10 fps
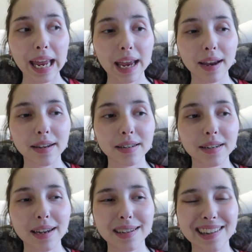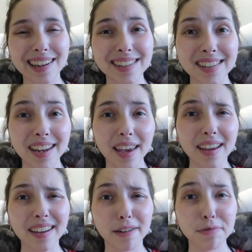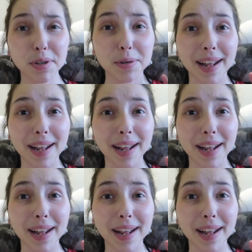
And it does take a few